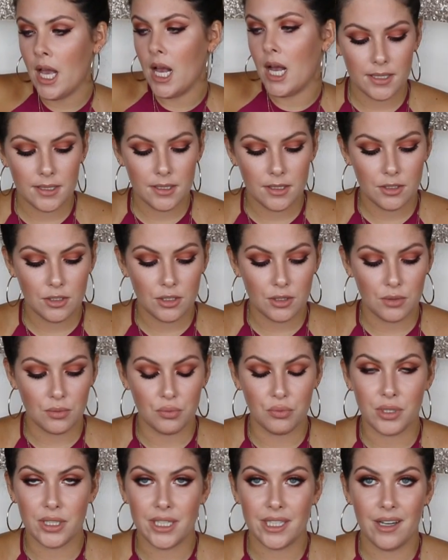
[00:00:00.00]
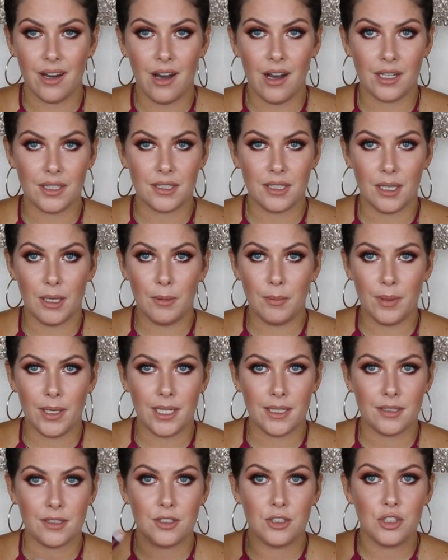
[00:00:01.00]
This is just really awesome.
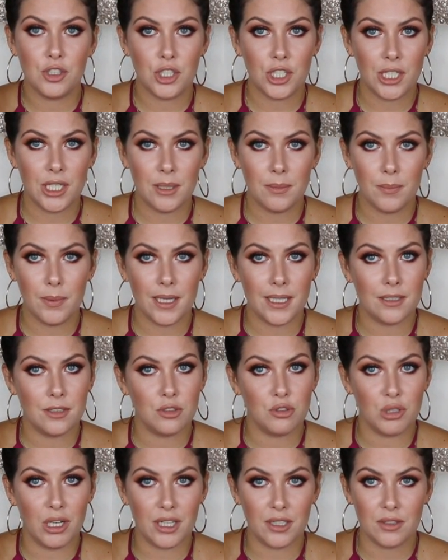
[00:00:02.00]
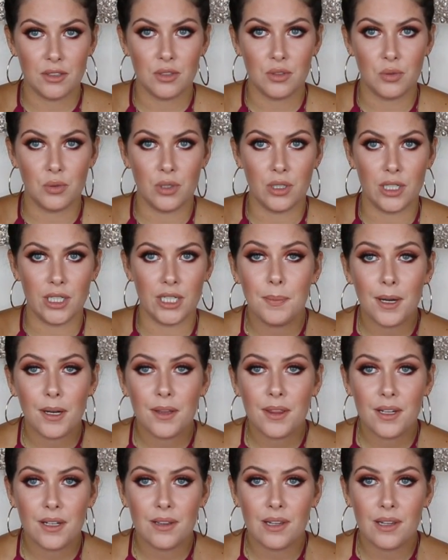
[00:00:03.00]
It's cheap, it's drugstore. Better than a